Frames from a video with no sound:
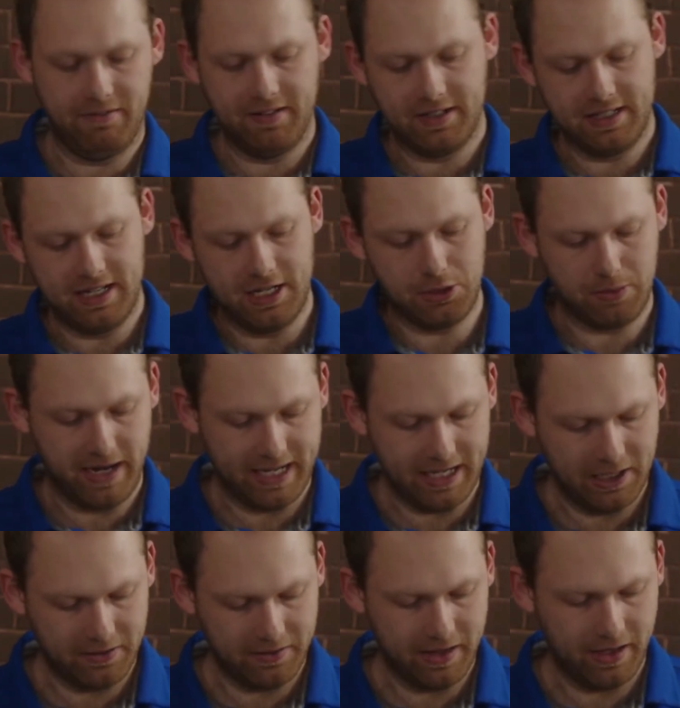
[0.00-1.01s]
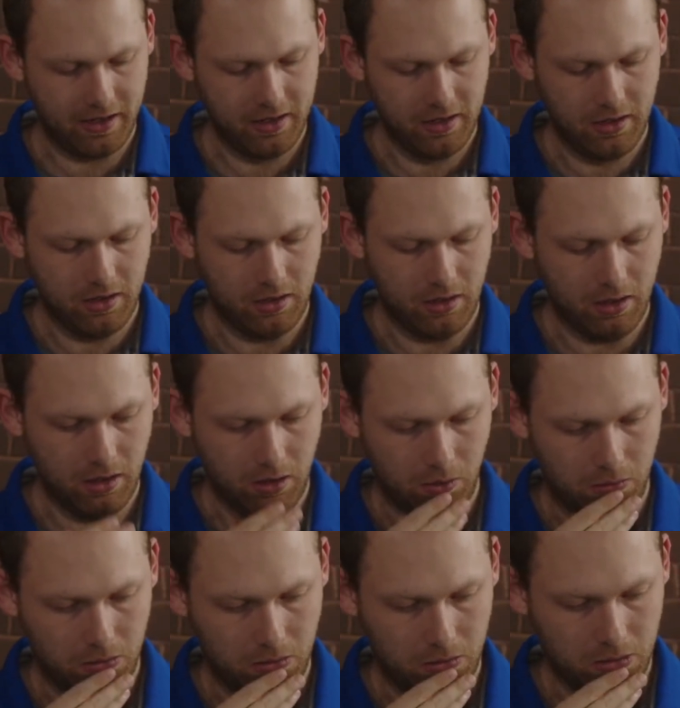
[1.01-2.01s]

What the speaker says: It says right here that, oh,